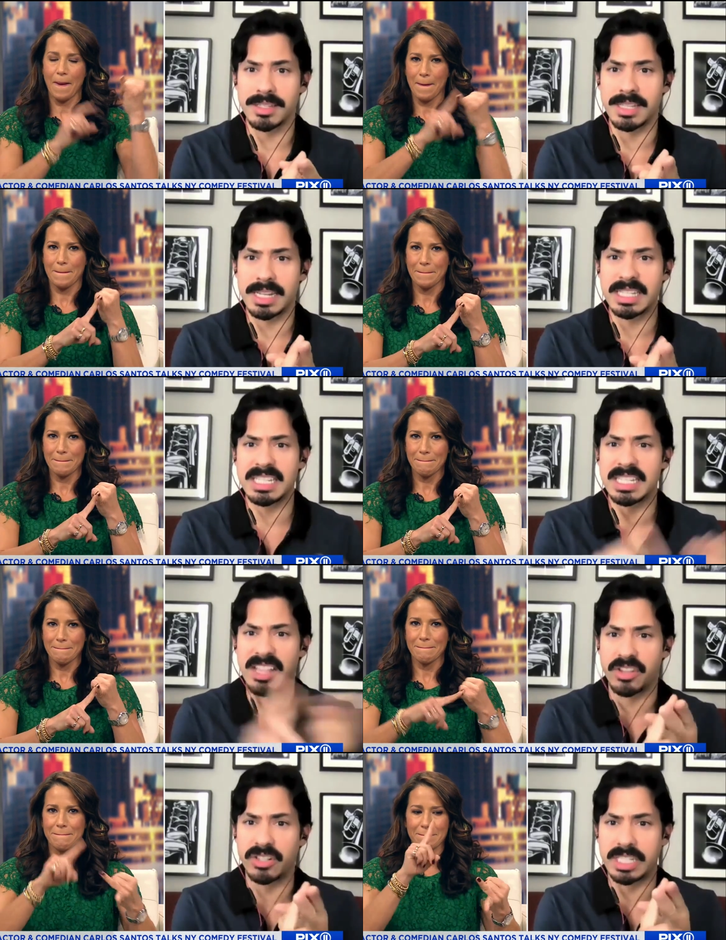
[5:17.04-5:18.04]
Speaker 1: second season and
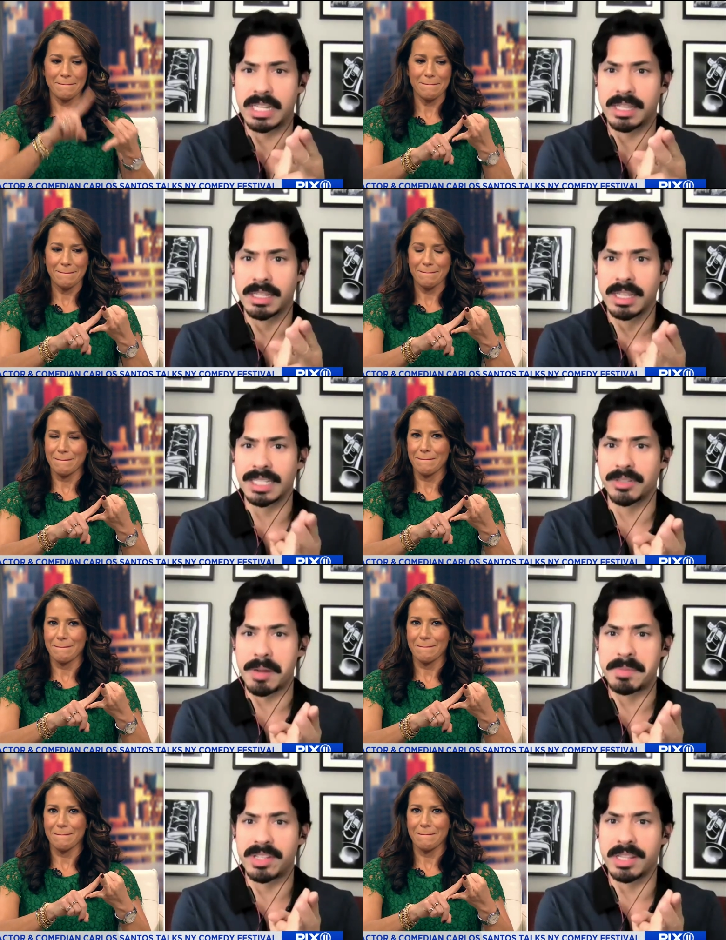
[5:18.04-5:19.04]
13th at the
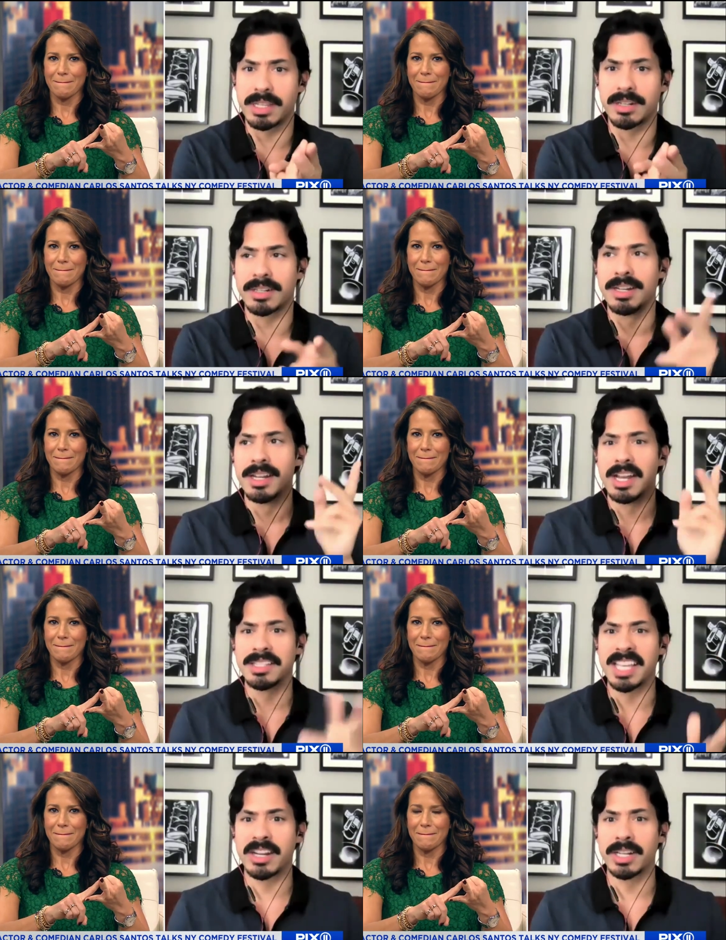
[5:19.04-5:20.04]
Gramercy Theater on
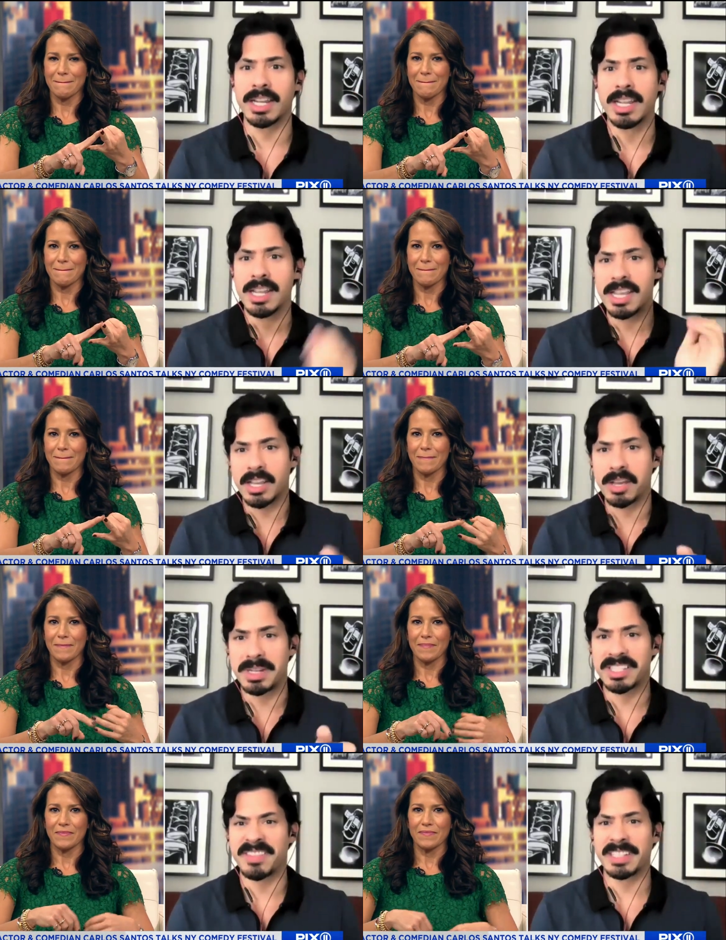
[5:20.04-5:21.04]
Saturday.
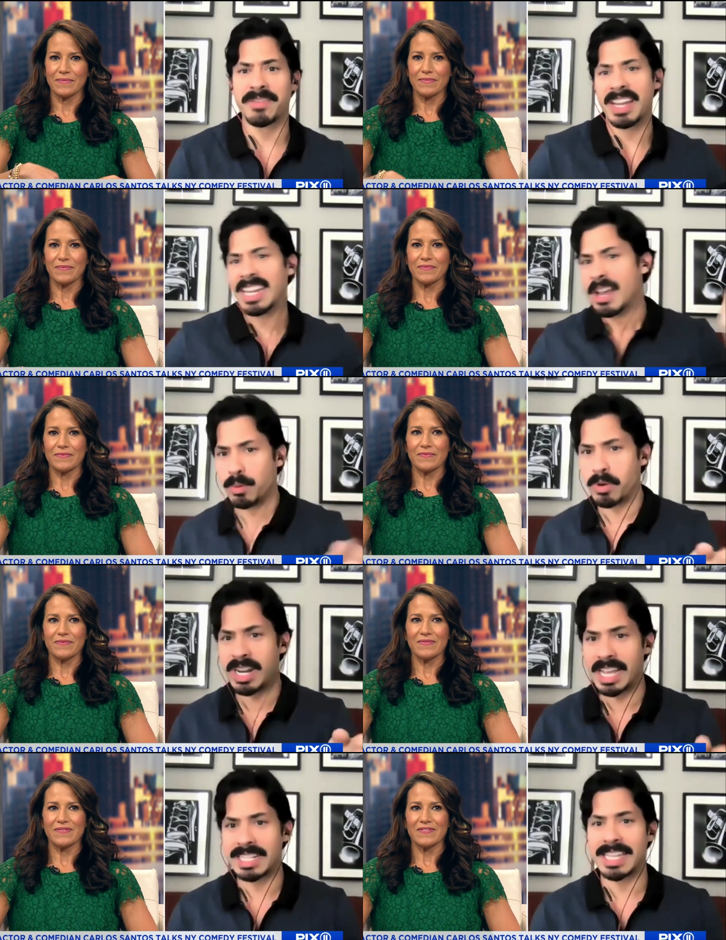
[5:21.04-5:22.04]
Comedians of Gentefied. We're running
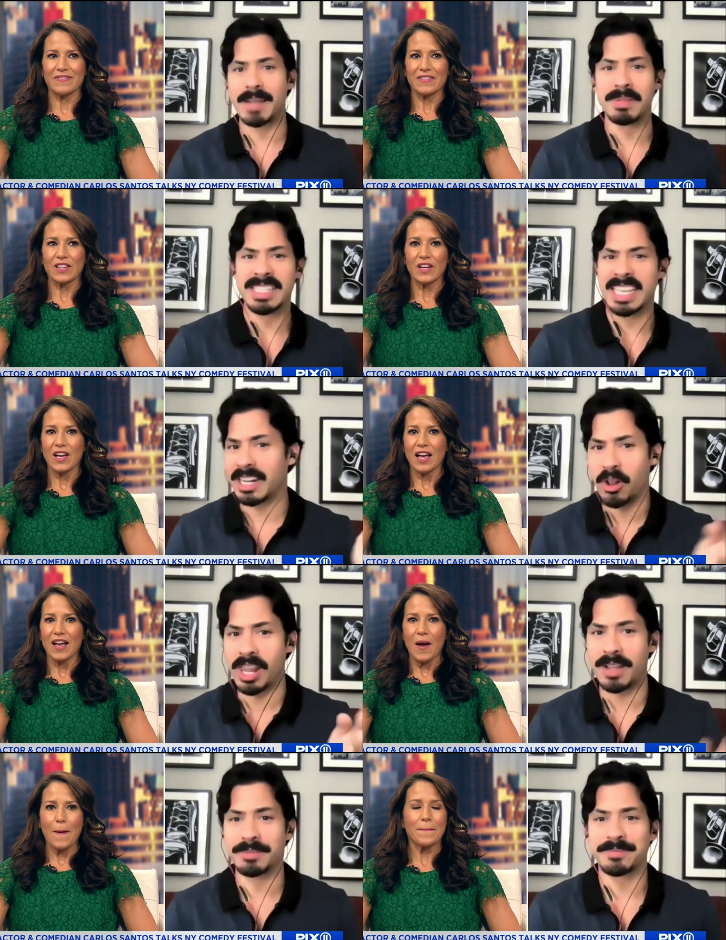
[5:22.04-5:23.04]
out of time. Let's get it all
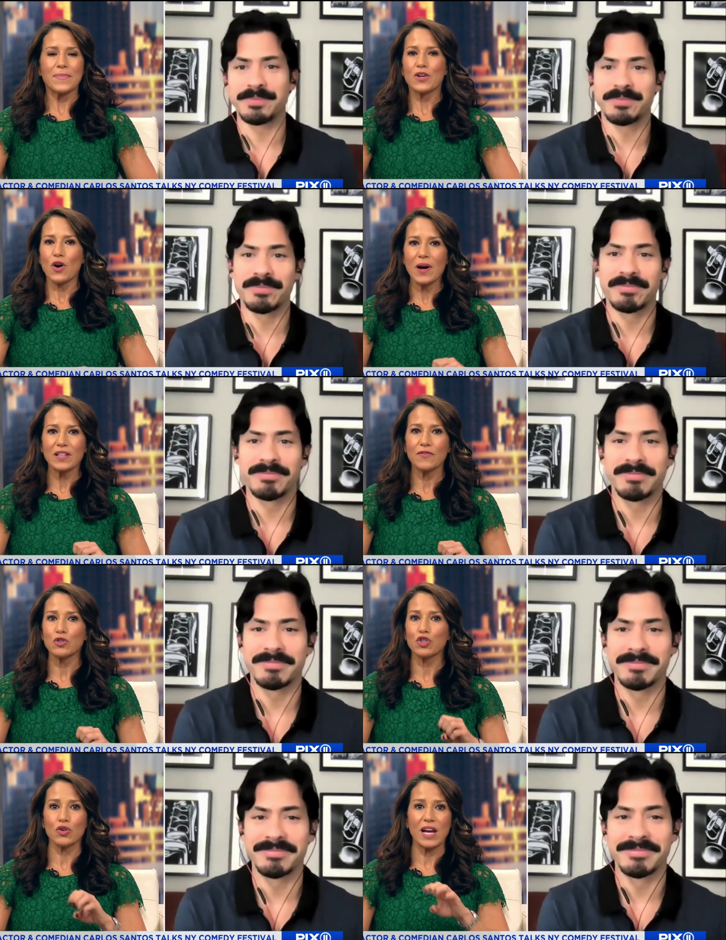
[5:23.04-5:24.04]
out.
Speaker 2: You know I love you.
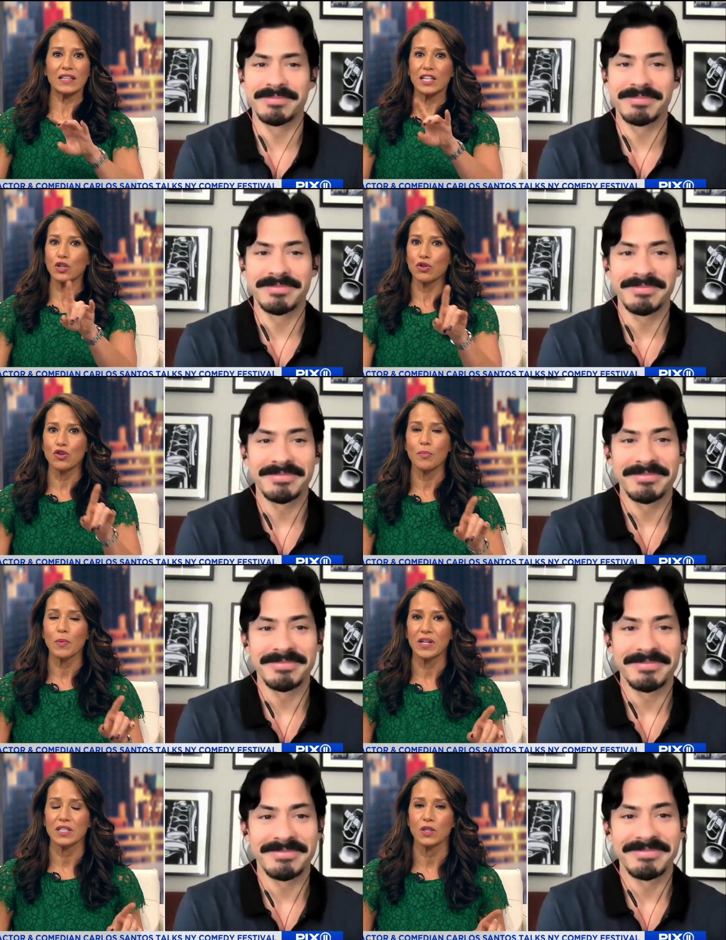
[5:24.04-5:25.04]
Don't act like you don't know me when
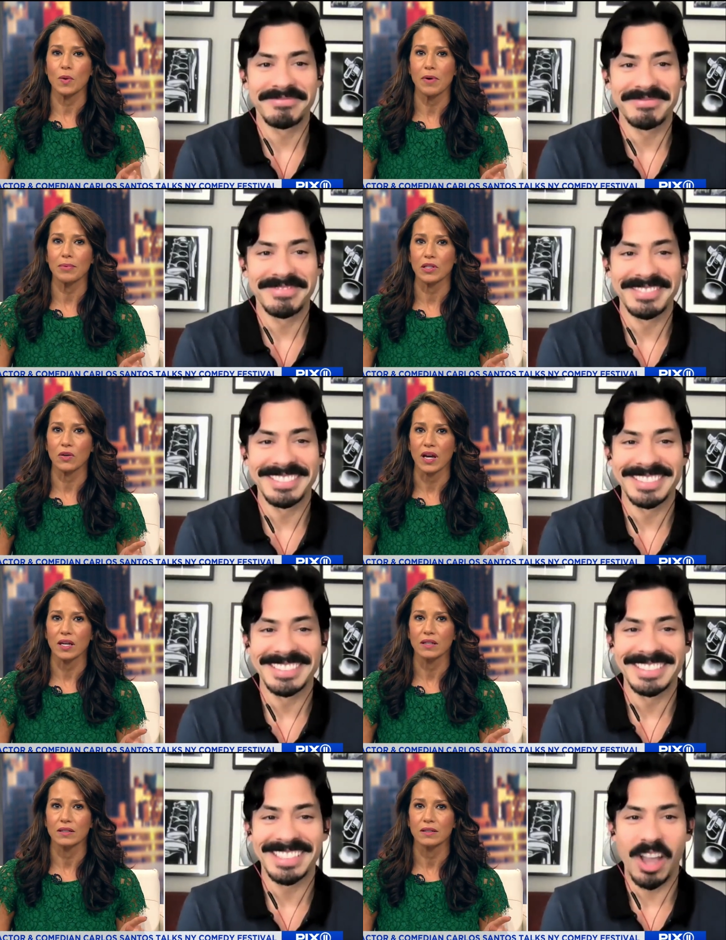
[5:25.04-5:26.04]
I see you in public, okay?
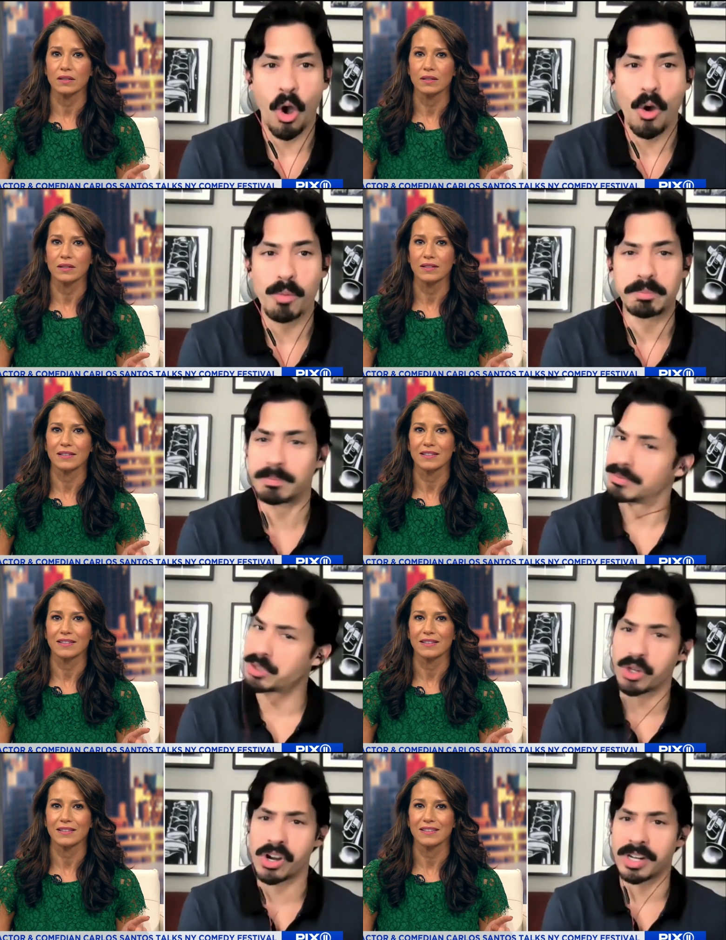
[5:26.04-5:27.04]
Speaker 1: Oh,
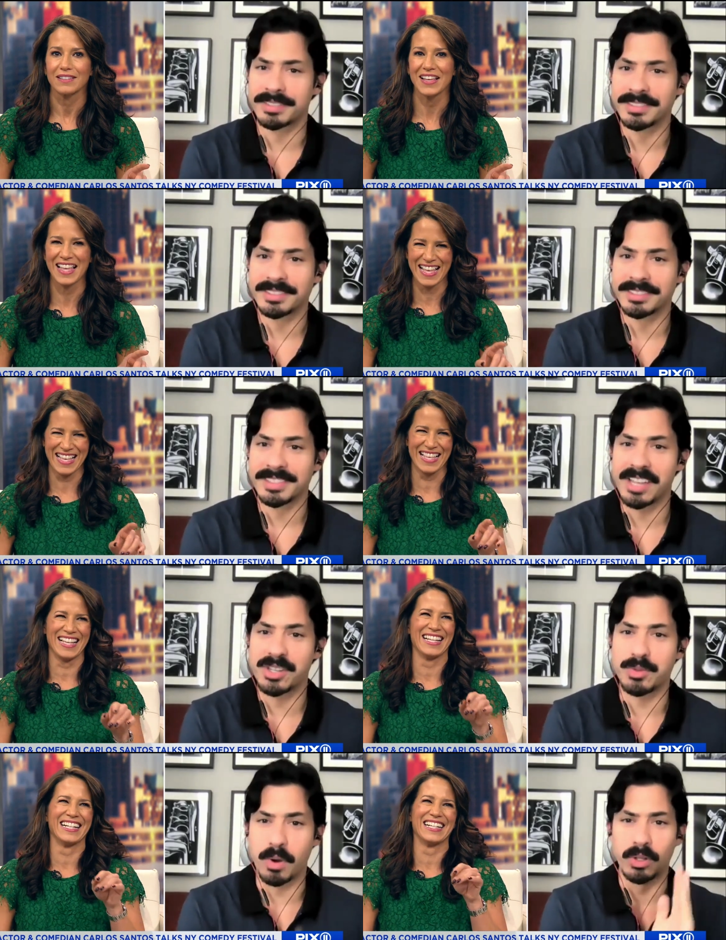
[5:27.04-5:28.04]
sure. I
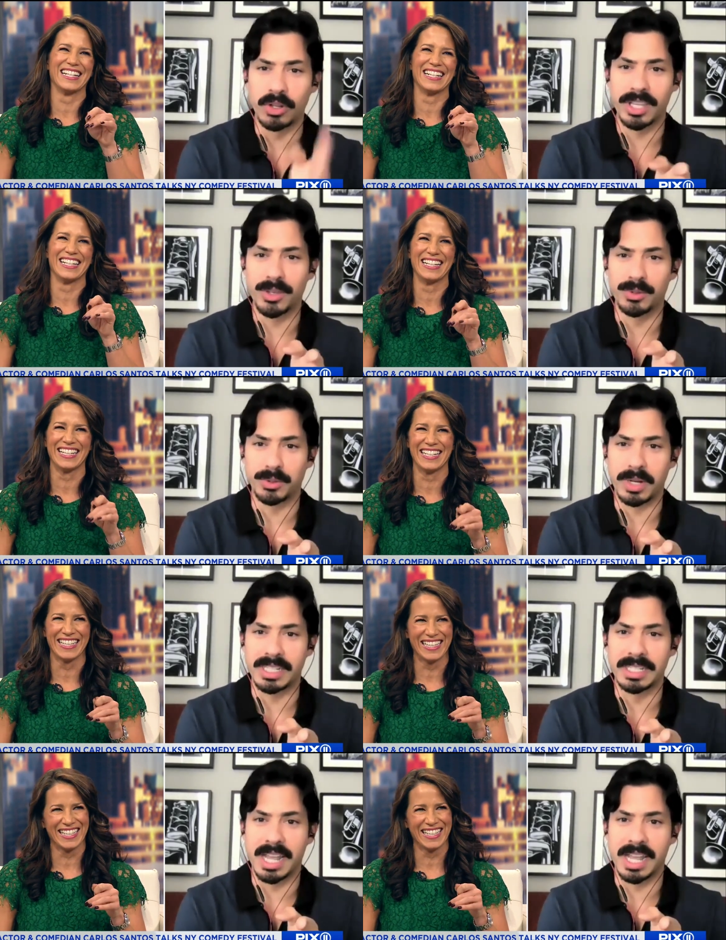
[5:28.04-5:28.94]
just won't look at you directly in the